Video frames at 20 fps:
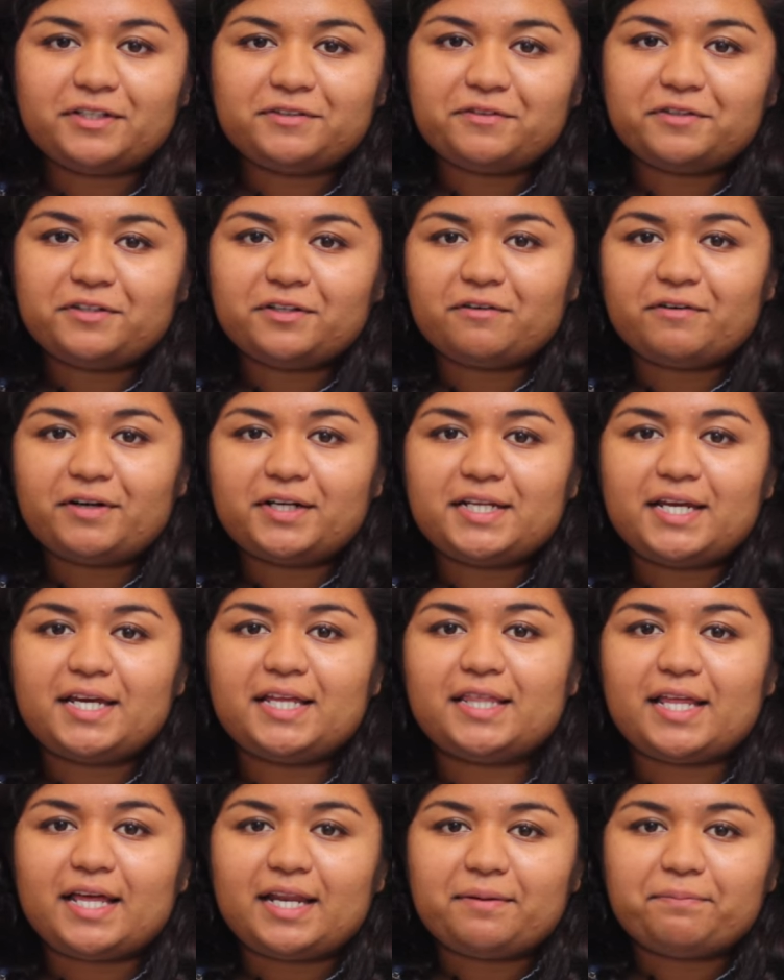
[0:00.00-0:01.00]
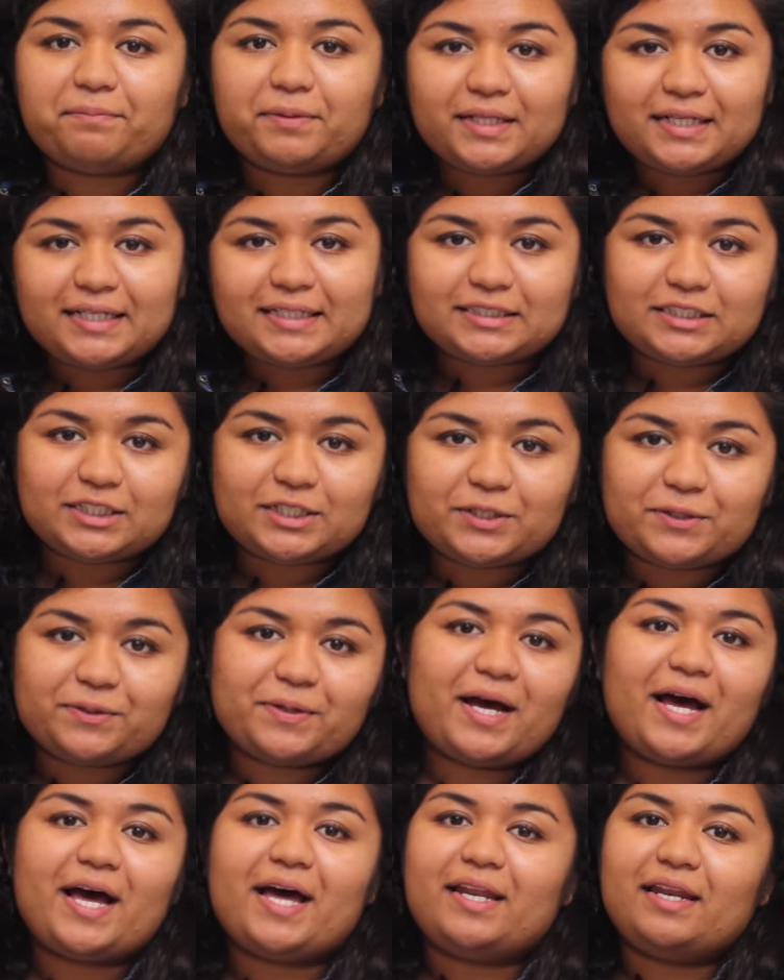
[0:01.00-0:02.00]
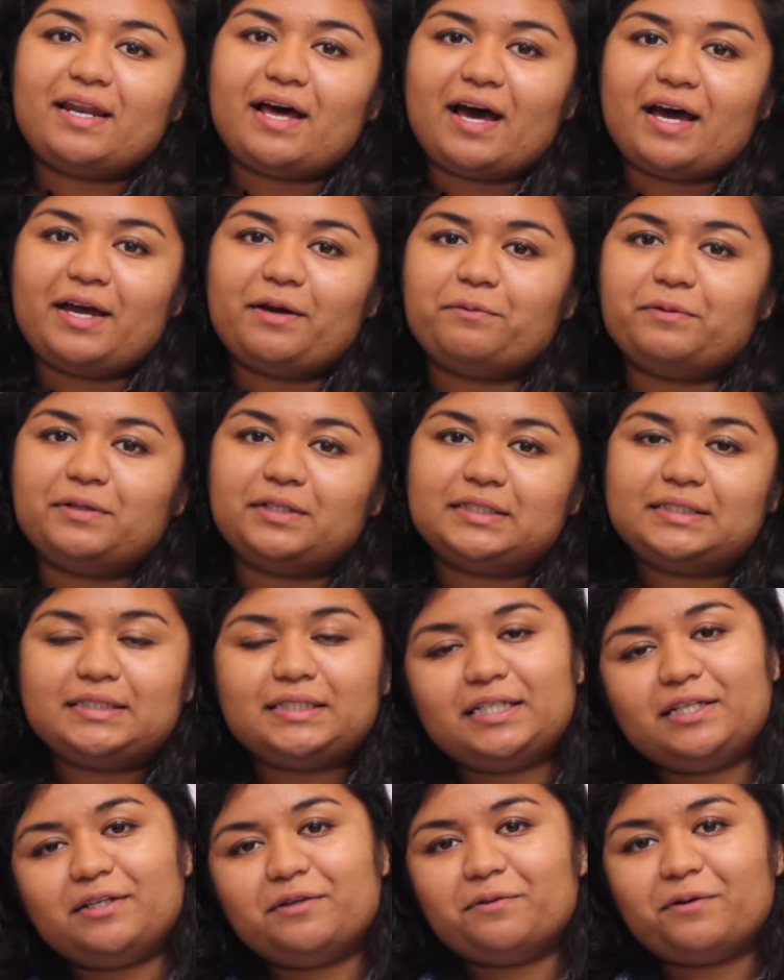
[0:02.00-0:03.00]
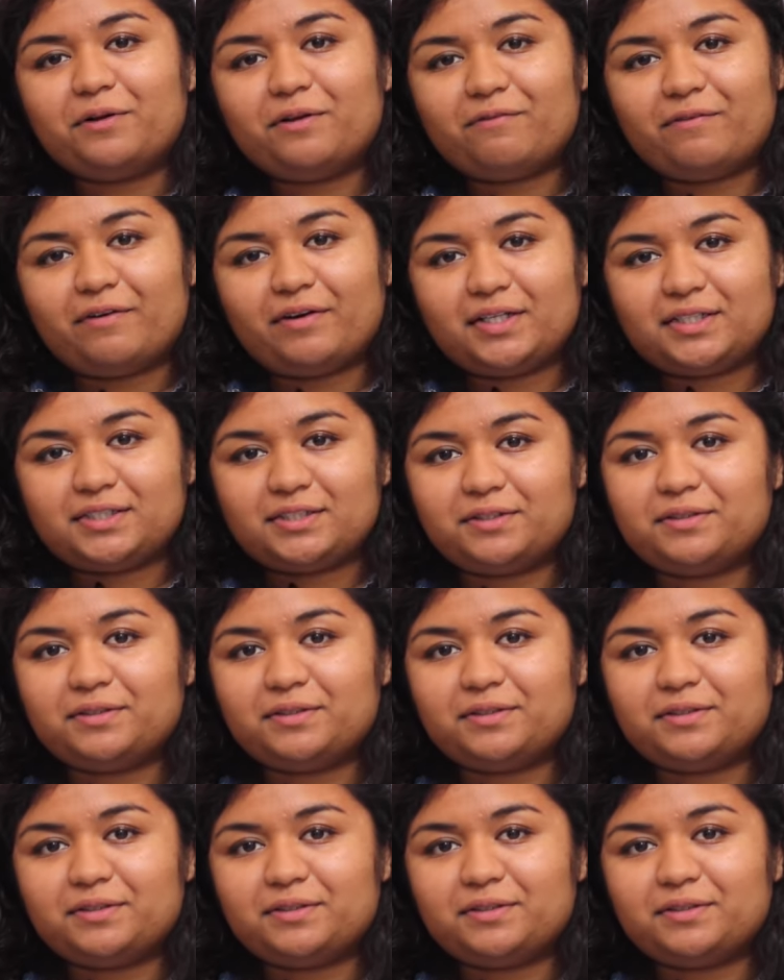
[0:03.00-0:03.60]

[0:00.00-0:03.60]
to Fiona's Food already, then please do, and I will see you all very